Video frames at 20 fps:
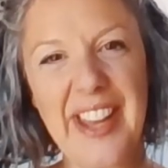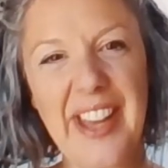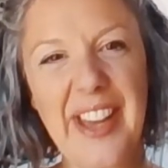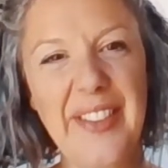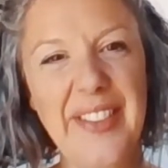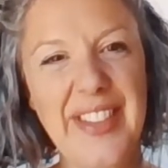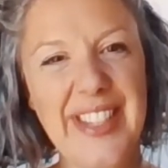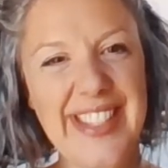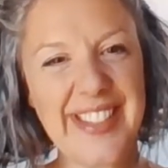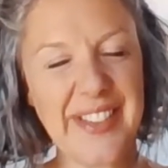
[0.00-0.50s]
I
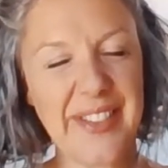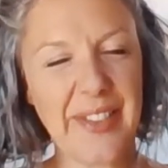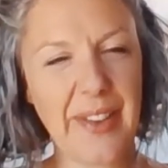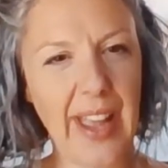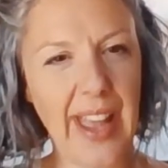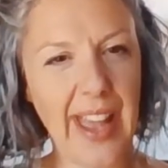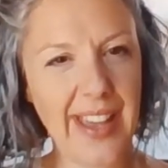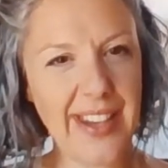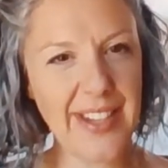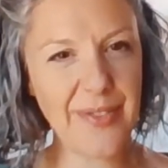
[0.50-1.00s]
know, it's sort of
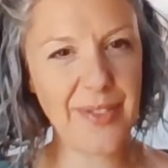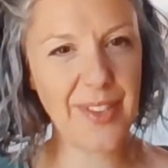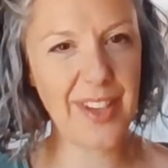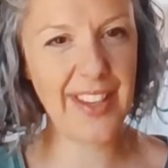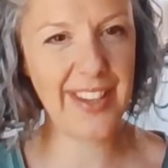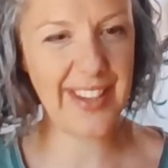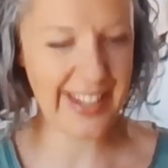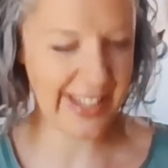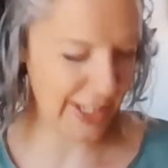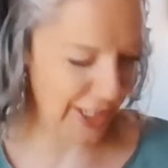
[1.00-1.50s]
like head of
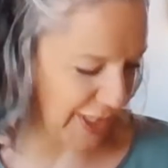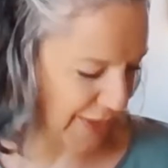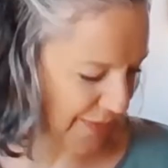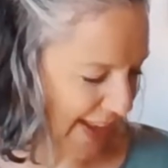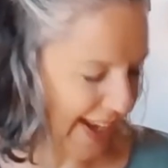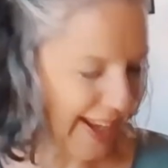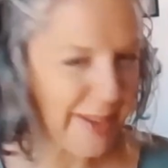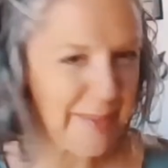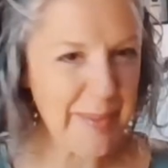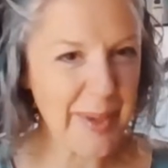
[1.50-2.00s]
learning and
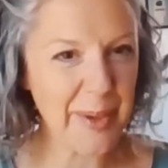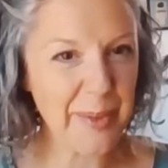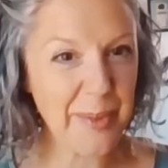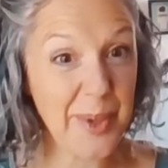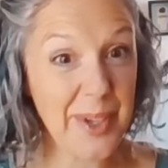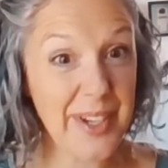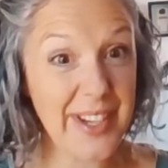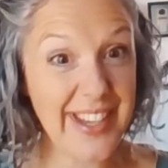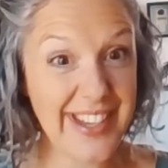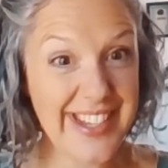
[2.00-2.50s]

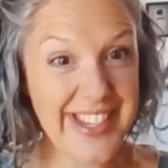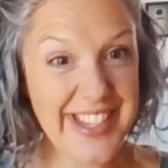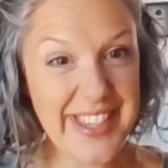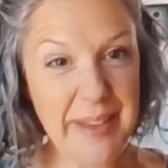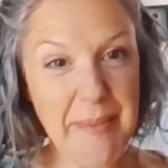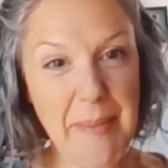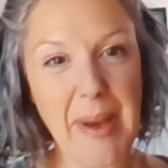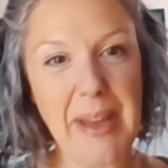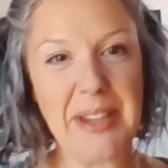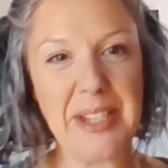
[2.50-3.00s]
development. What
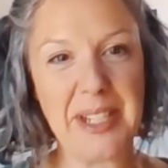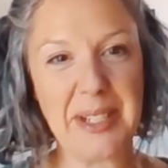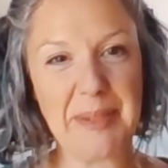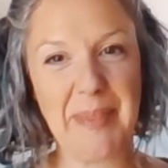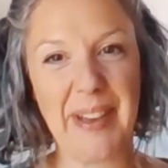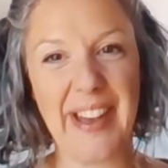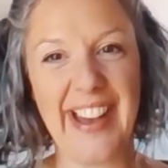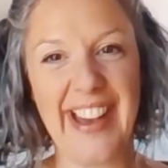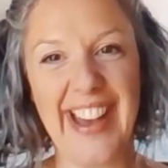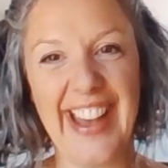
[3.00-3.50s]
is the
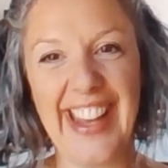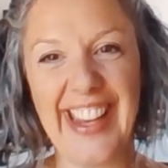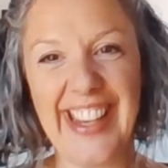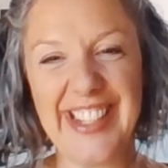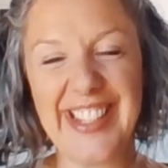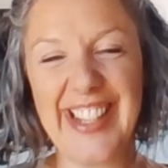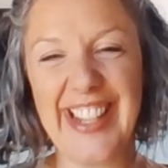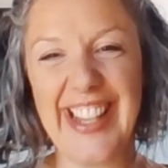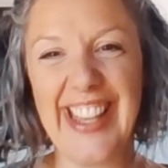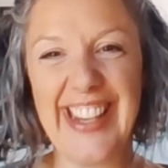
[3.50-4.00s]
magic
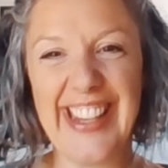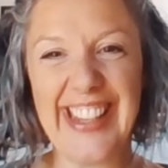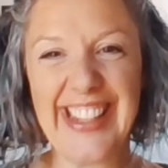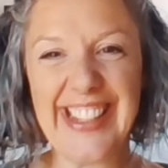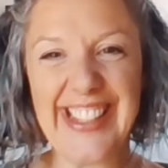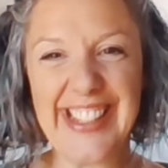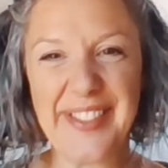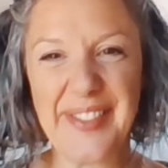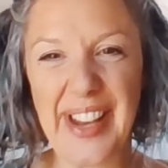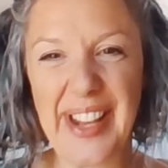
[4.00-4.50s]
behind
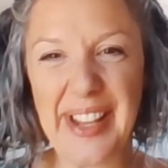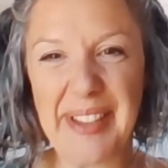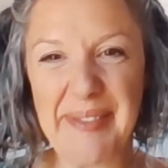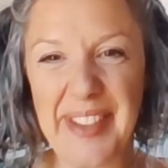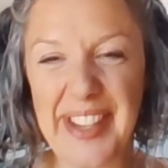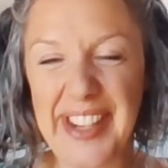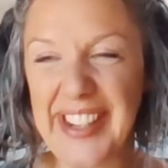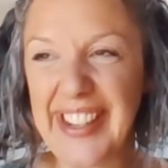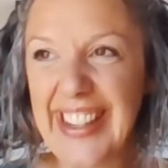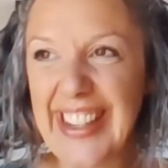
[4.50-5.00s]
learning and
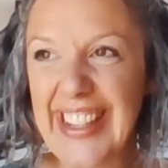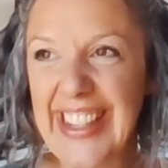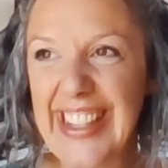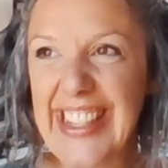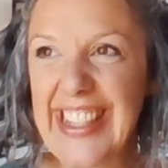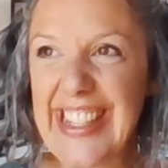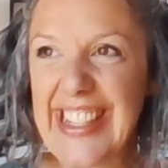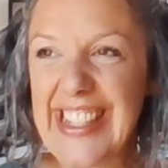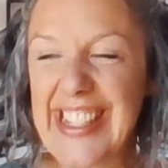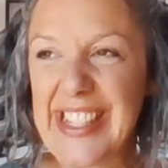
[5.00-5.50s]
development?
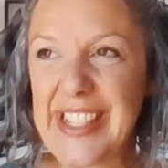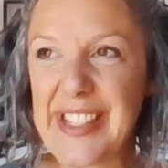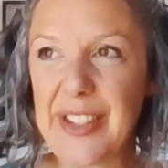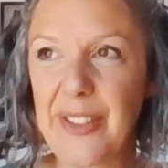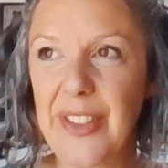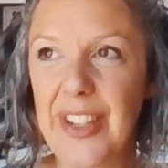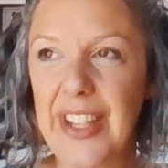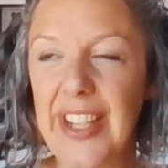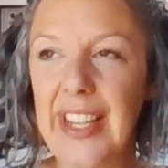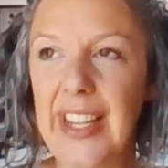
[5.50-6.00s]

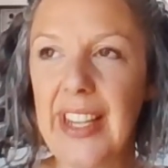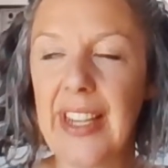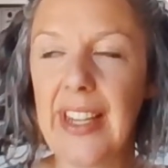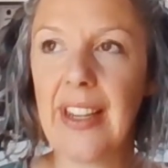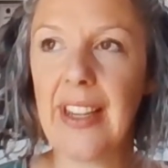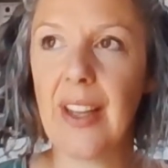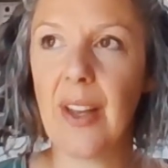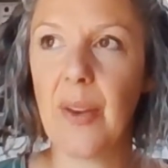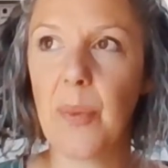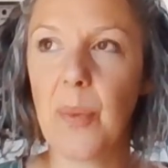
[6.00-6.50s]
So
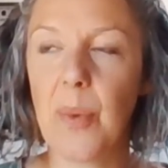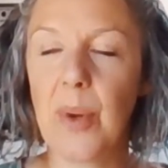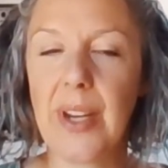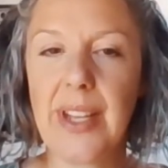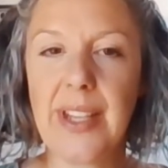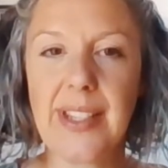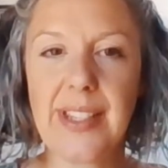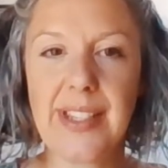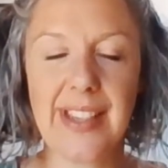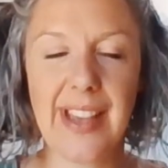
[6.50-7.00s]
really
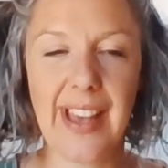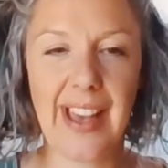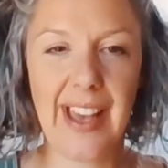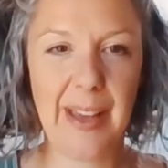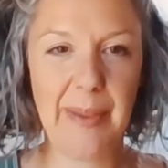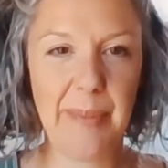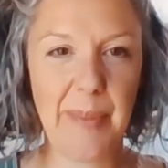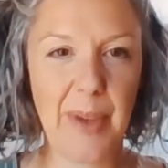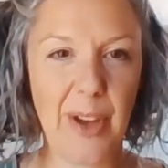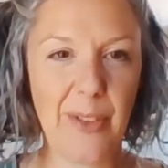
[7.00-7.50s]
what it's
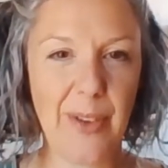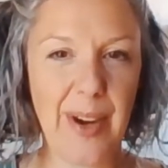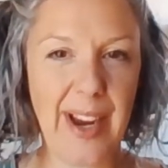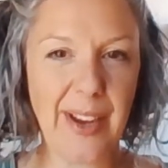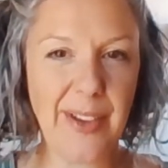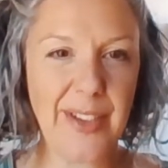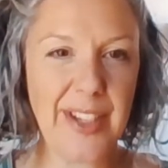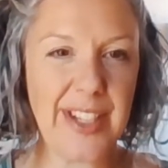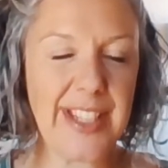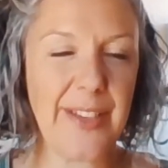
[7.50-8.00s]

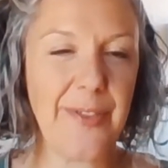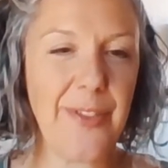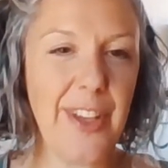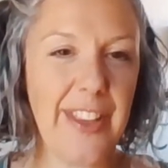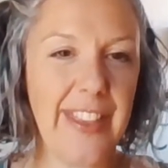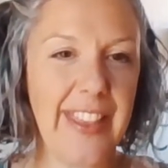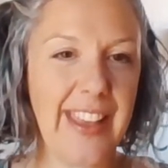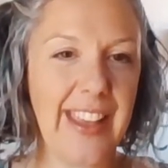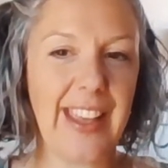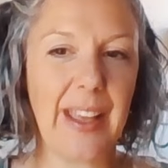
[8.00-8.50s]
around is, if
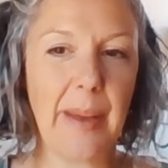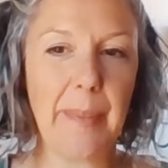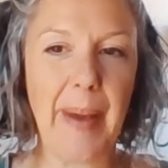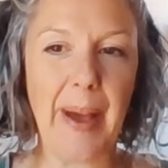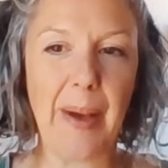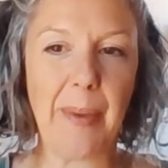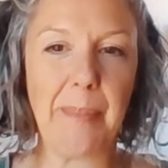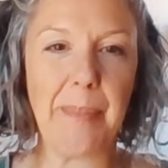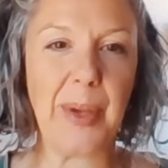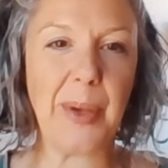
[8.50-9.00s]
you think
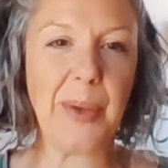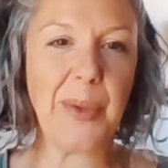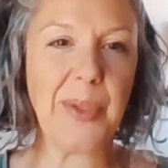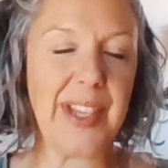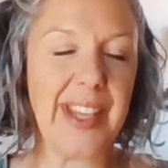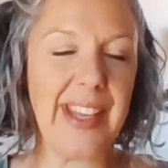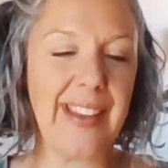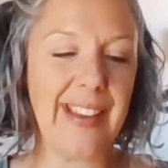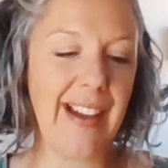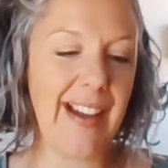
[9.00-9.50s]
about
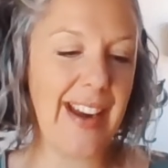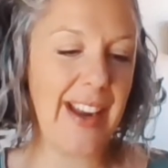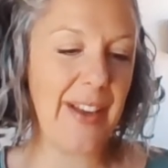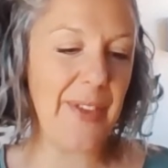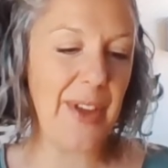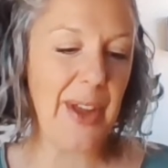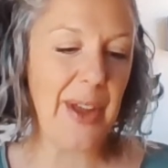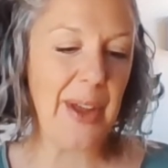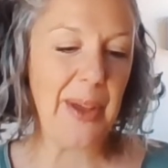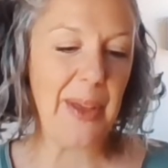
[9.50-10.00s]
building kind
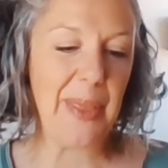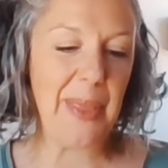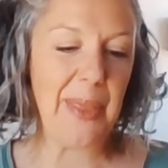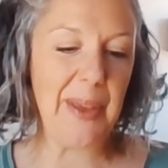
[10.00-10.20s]
of